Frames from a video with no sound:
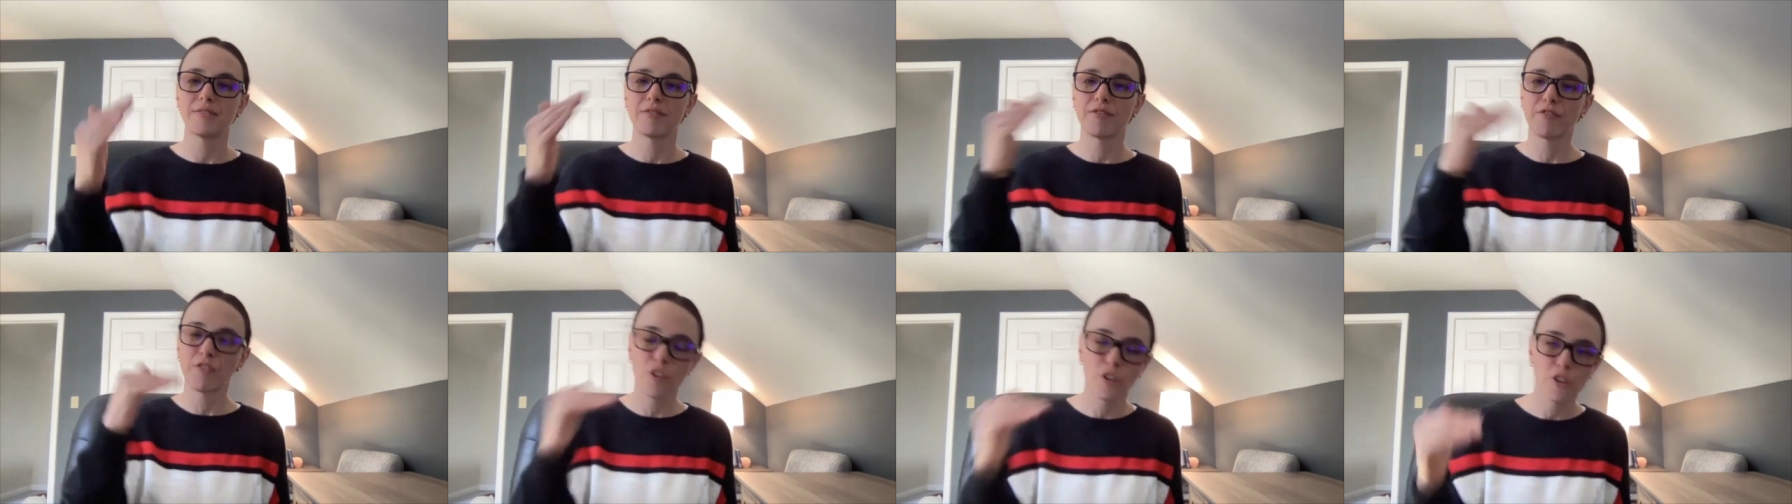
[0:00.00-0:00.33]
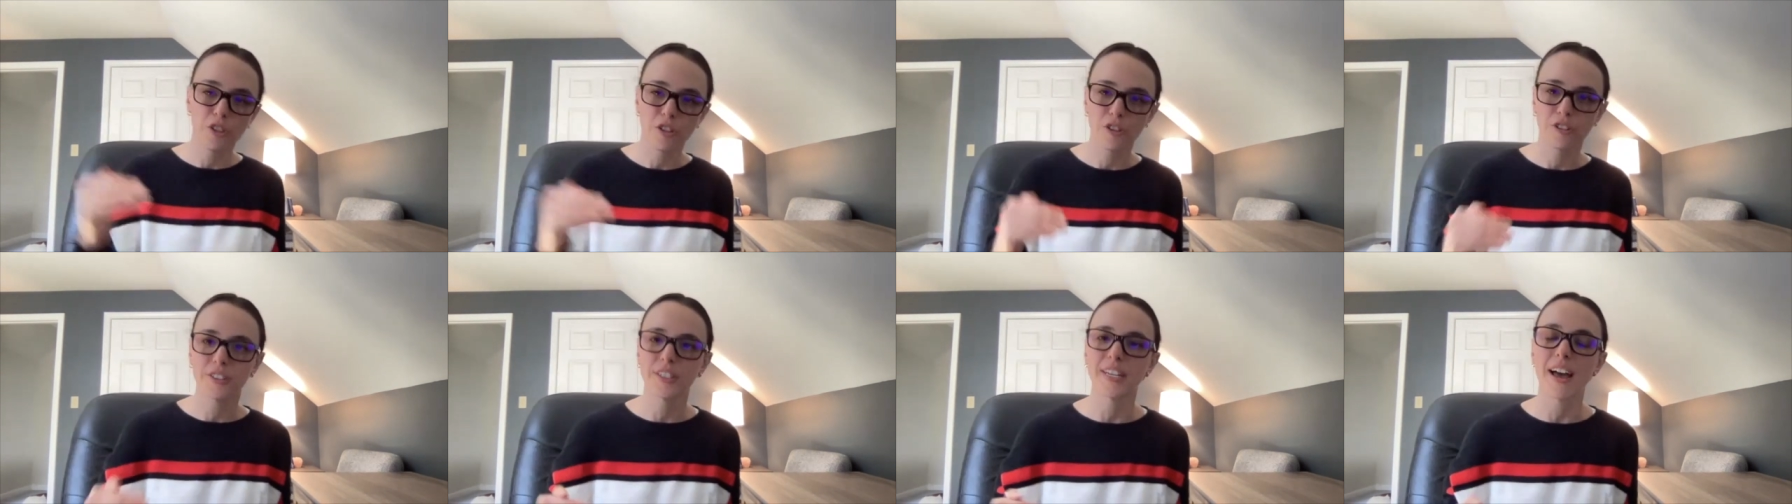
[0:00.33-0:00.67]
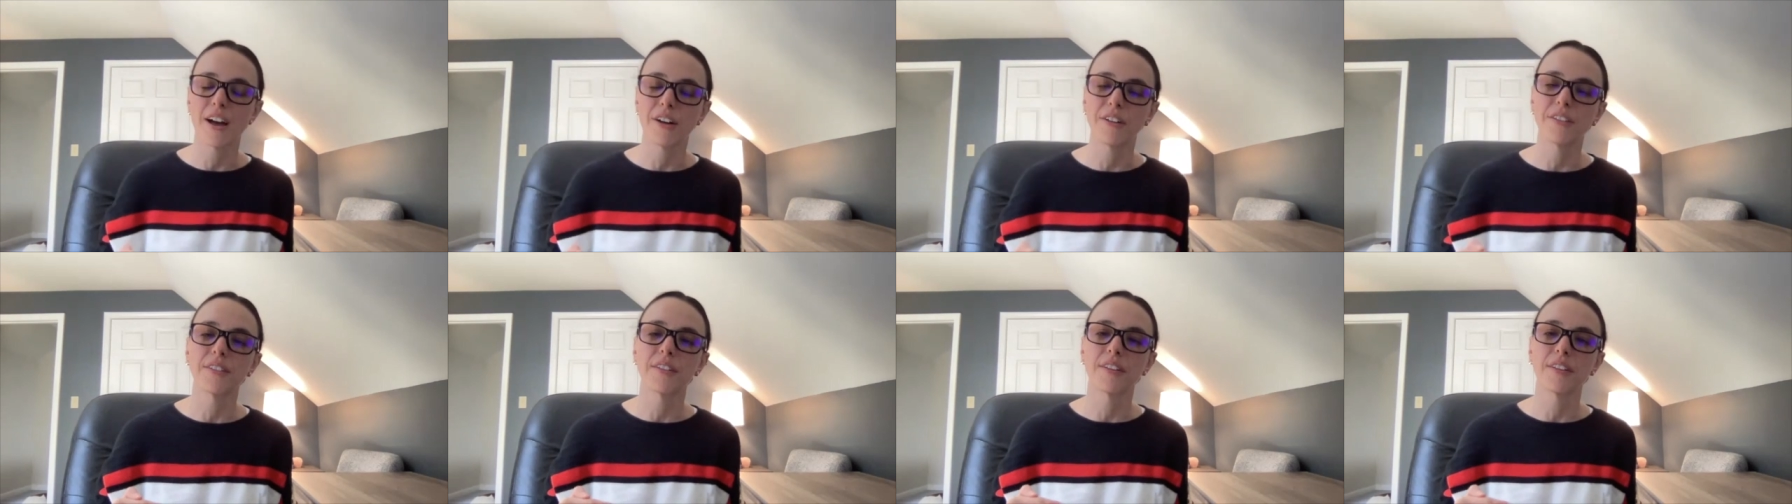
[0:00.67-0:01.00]
further
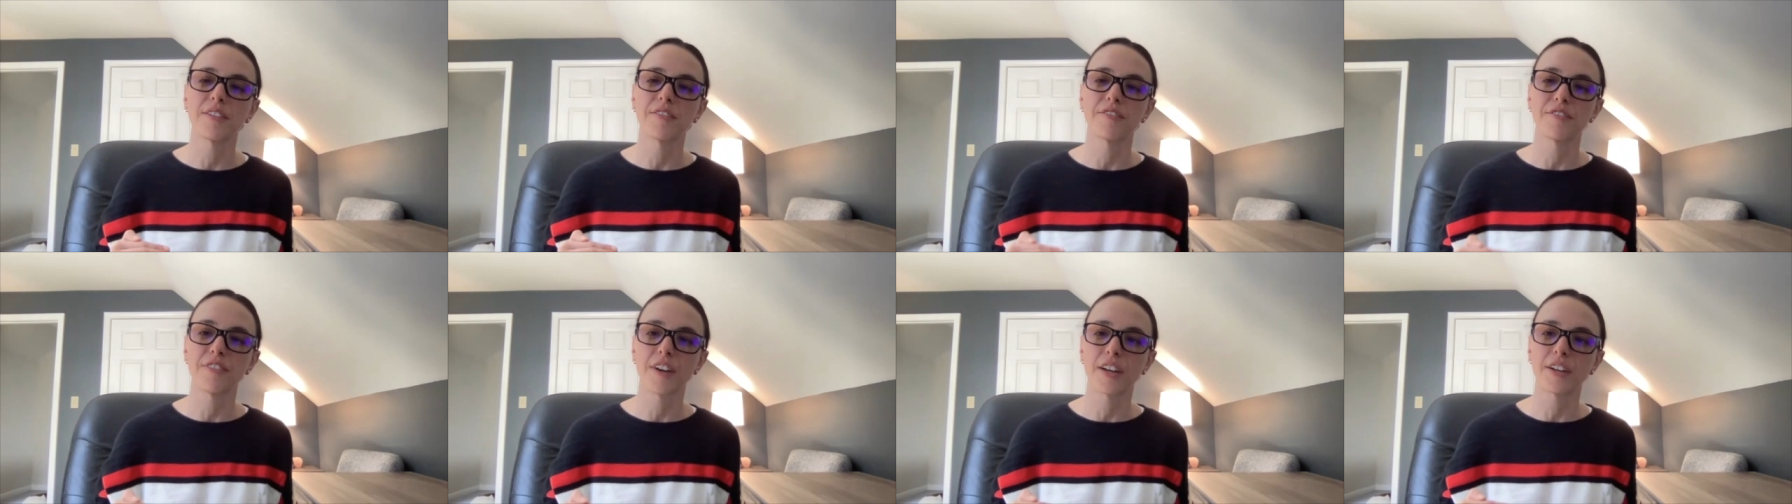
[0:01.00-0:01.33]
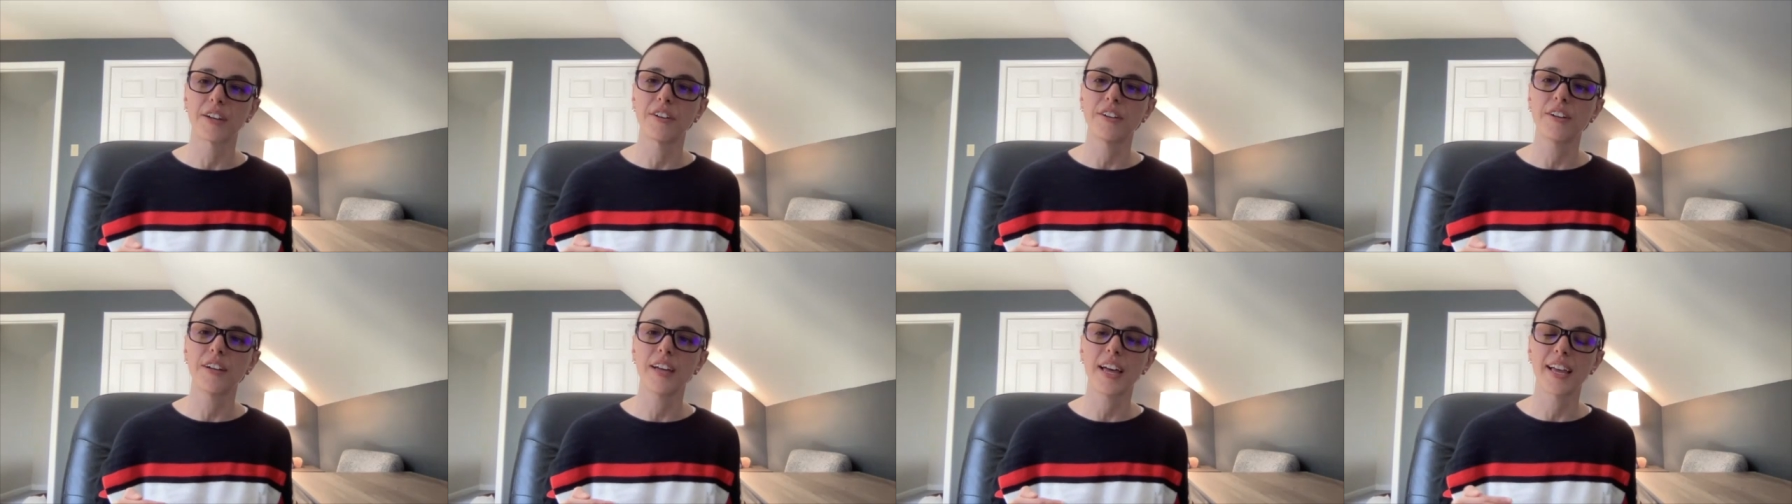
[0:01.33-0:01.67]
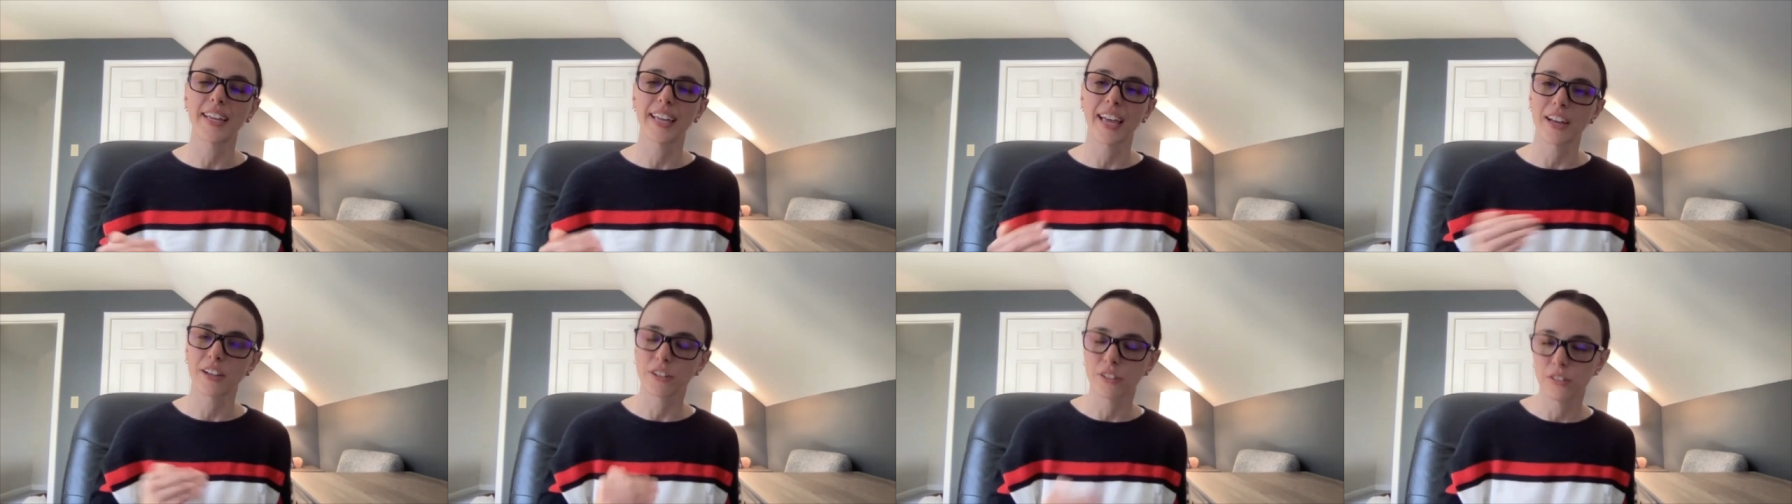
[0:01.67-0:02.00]
down the funnel and
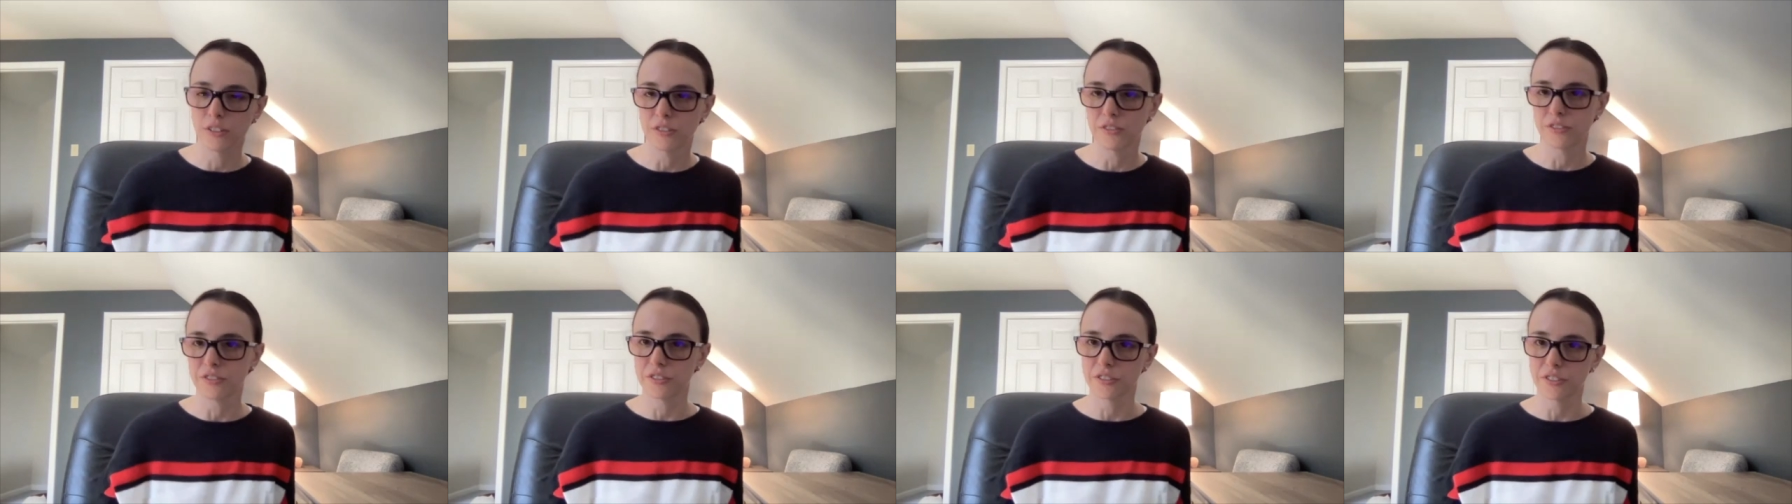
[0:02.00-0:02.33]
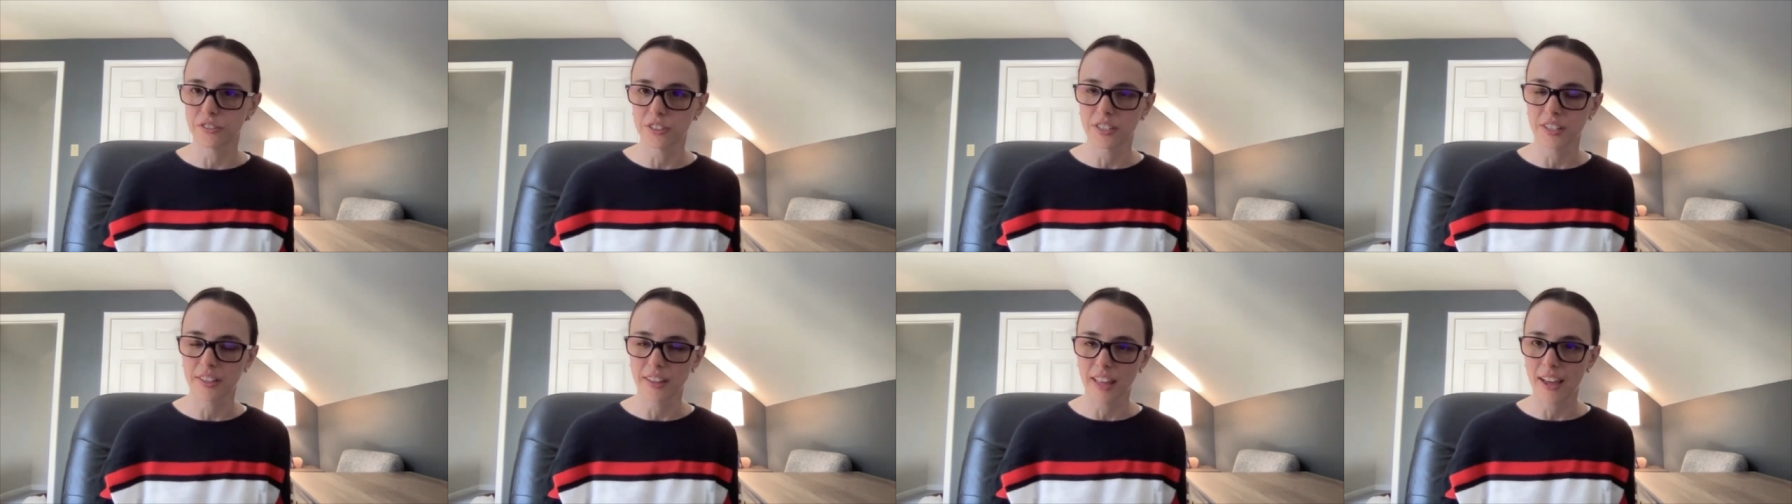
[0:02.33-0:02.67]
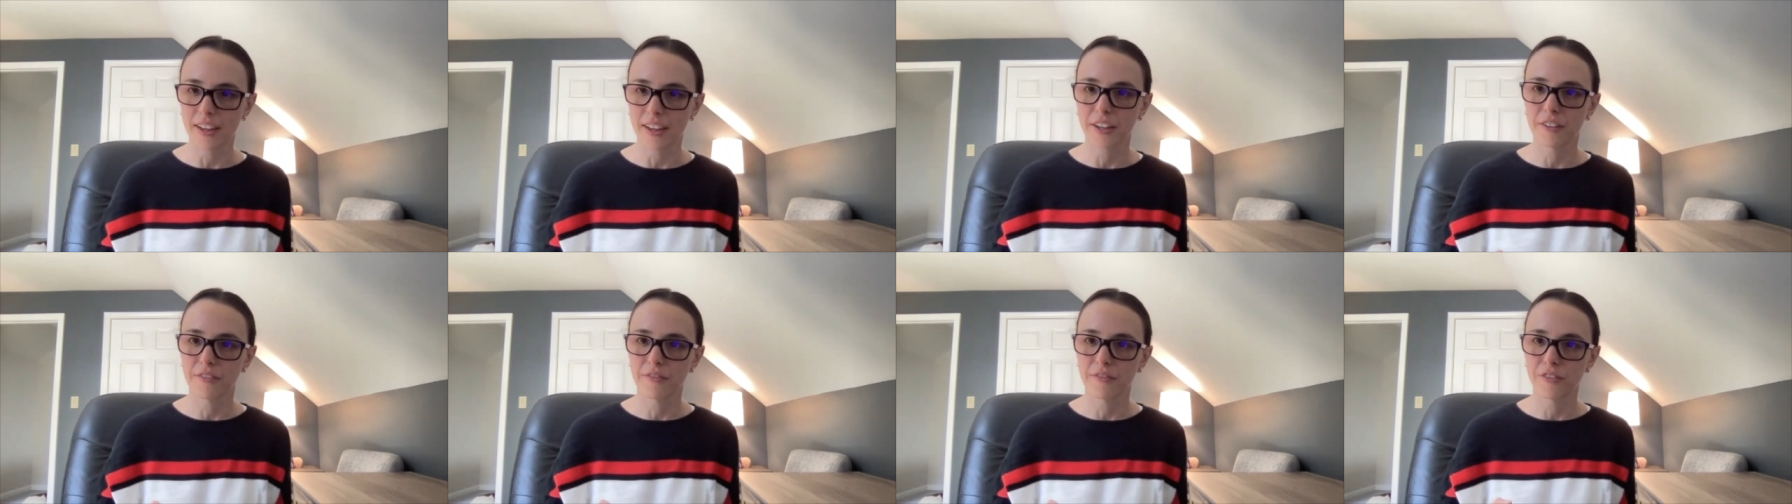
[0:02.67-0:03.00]
get closer to
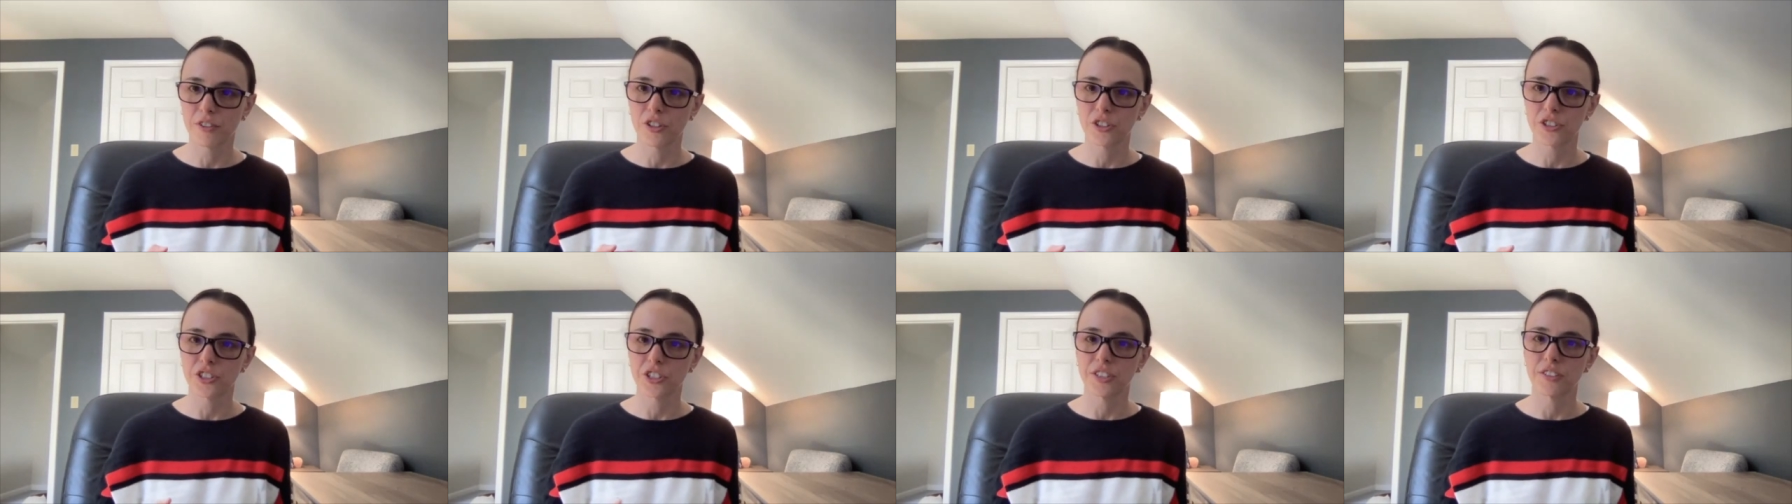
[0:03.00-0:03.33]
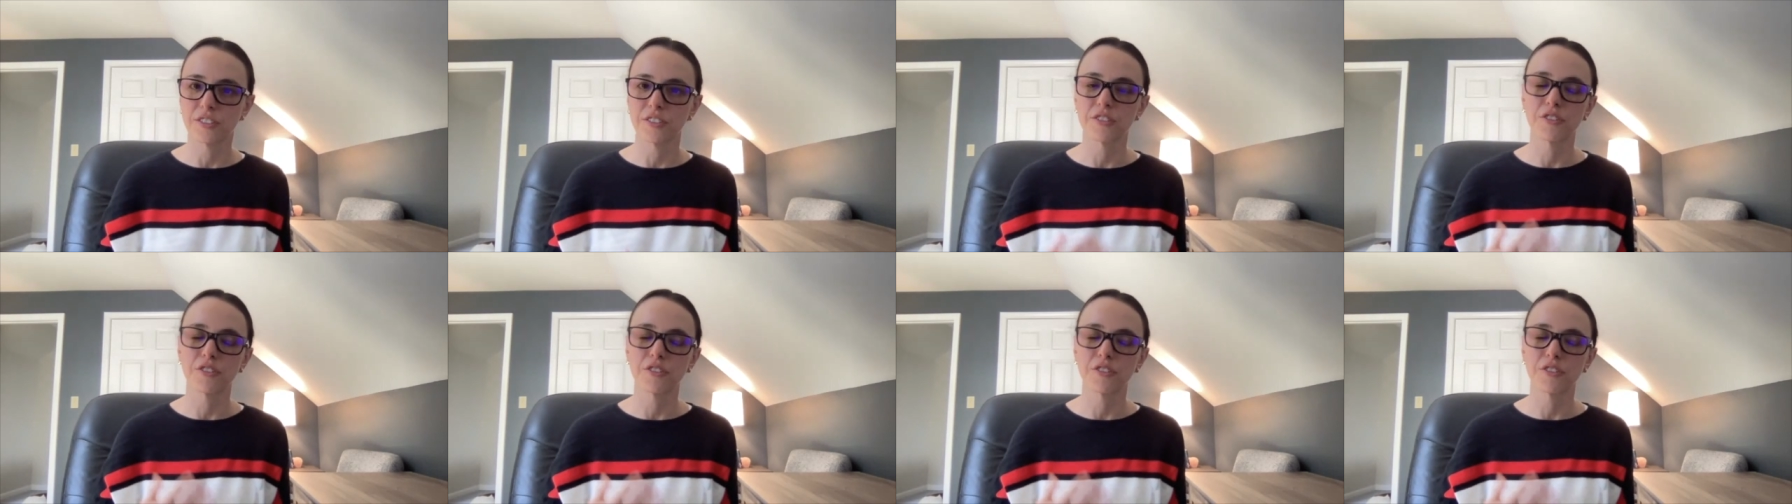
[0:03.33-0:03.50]
that conversion.